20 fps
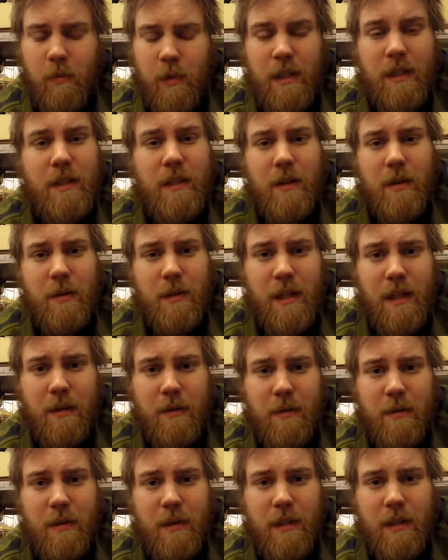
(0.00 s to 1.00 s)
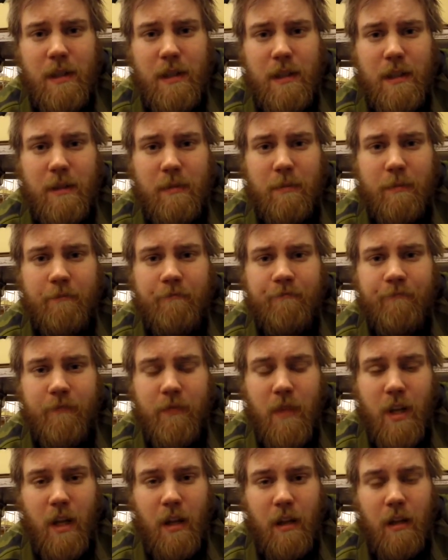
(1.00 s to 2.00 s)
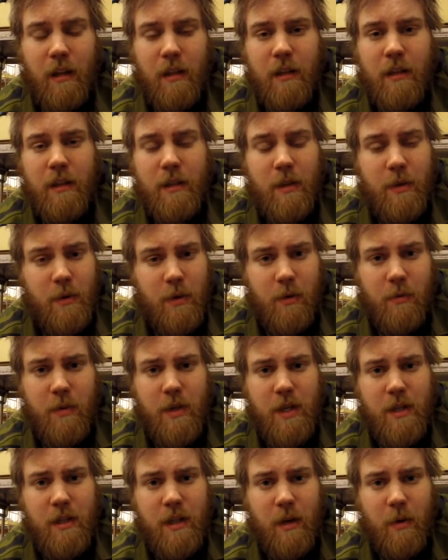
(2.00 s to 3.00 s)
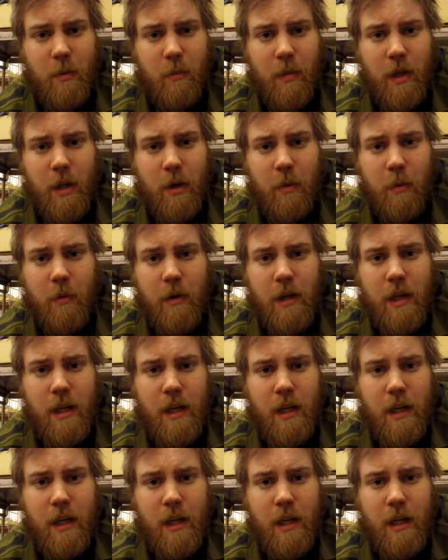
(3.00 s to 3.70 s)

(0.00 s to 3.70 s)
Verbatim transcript: please go down to the uh, description down below